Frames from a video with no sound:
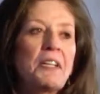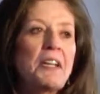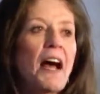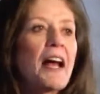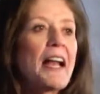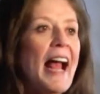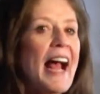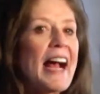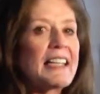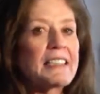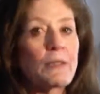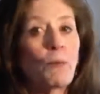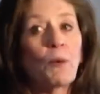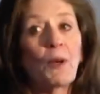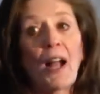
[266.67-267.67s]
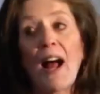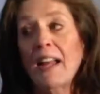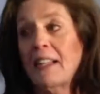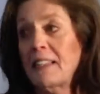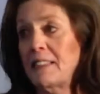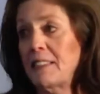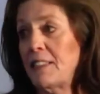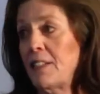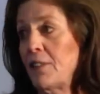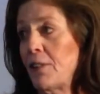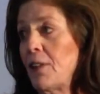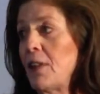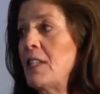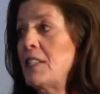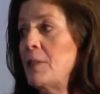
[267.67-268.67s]
but not ask what I
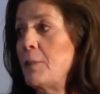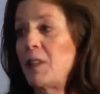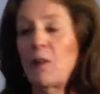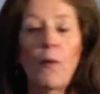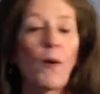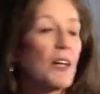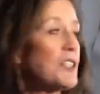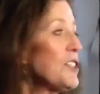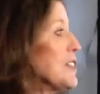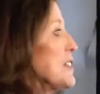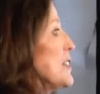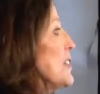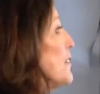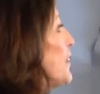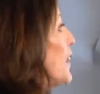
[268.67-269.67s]
consider to be questions